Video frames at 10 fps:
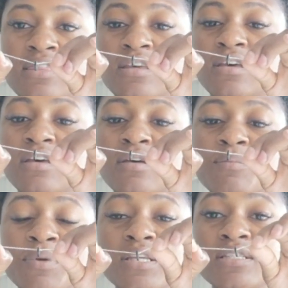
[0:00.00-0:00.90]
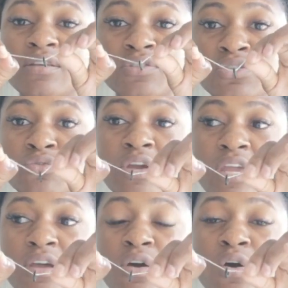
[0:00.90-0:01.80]
the piece of
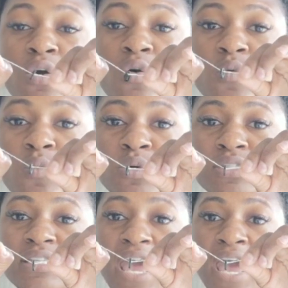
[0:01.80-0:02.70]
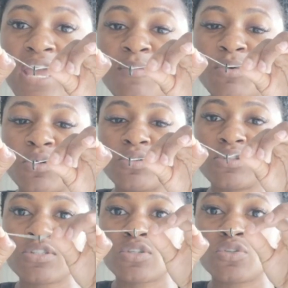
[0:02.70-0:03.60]
string wasn't able
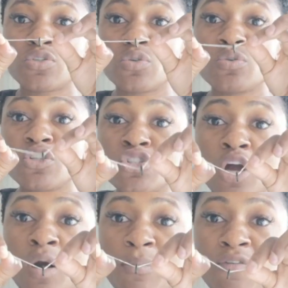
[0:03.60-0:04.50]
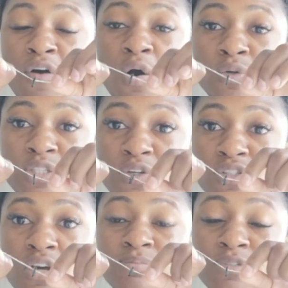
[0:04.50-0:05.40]
to do the job of holding
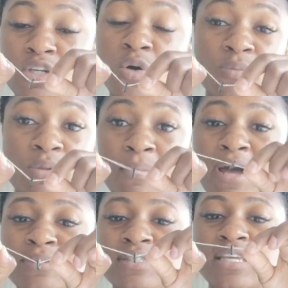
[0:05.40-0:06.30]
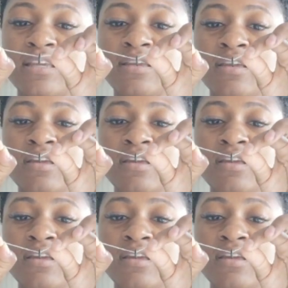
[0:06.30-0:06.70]
us on to go up the mountain,